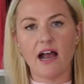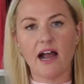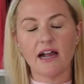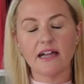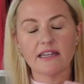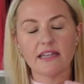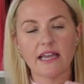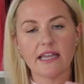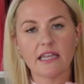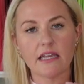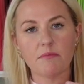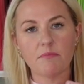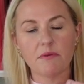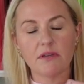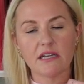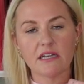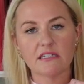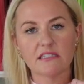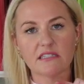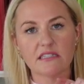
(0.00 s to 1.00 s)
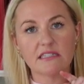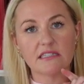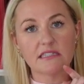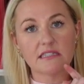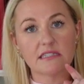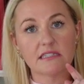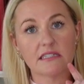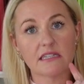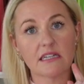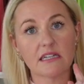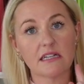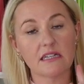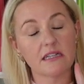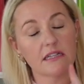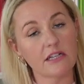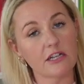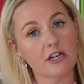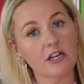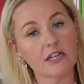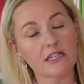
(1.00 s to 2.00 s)
I like it because it's
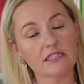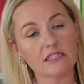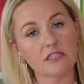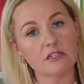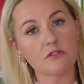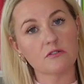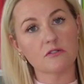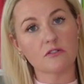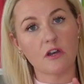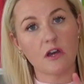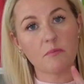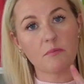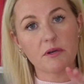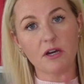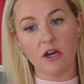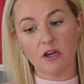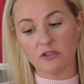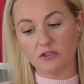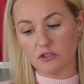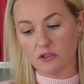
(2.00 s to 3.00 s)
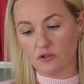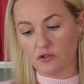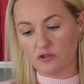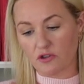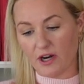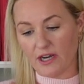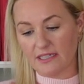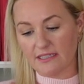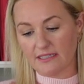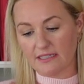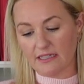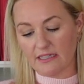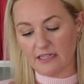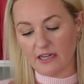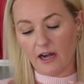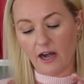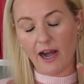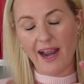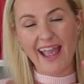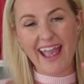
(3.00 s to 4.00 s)
clear as it goes on, but it also dries
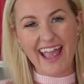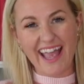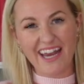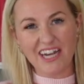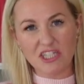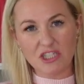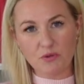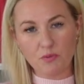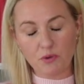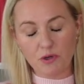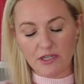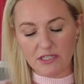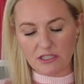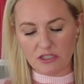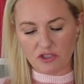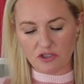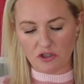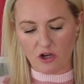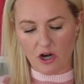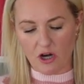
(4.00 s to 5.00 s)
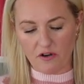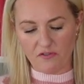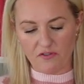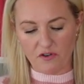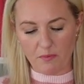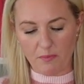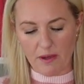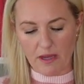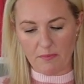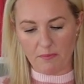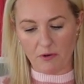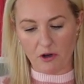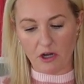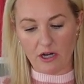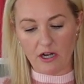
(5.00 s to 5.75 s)
clear. And it's pretty strong for paper.